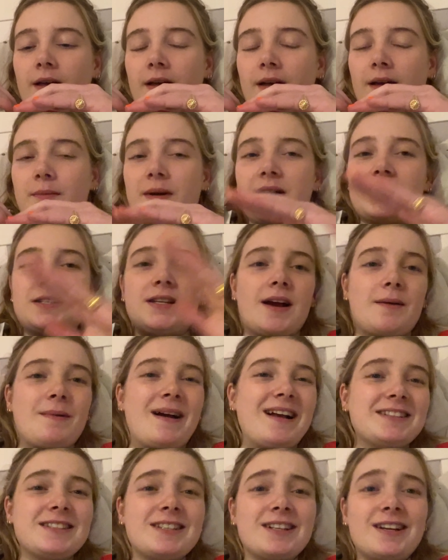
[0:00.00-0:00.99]
I'm
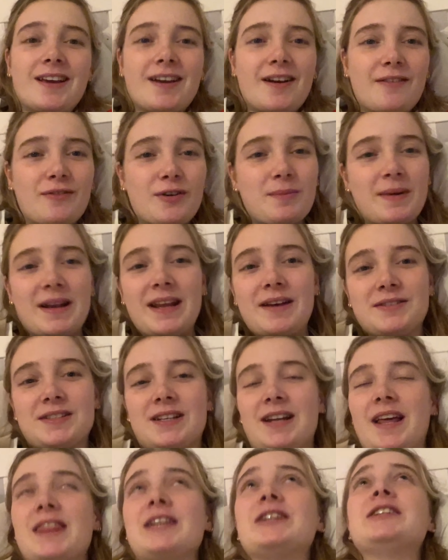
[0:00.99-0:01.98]
acting like I've got my nails
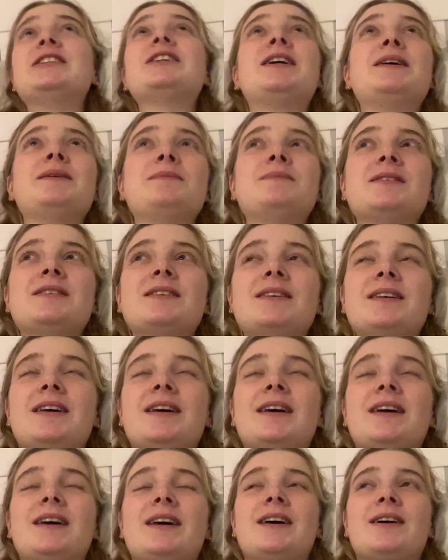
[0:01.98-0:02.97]
done like 3 times,
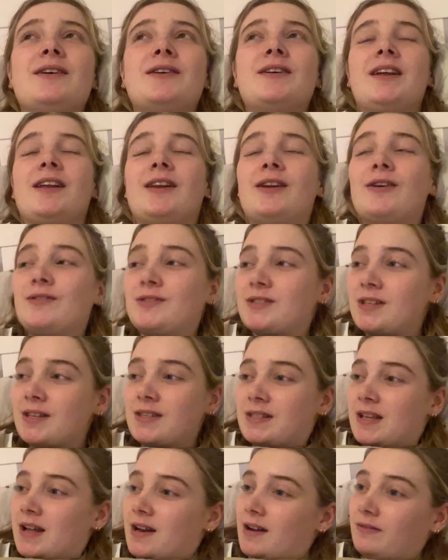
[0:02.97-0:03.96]
or like loads since then.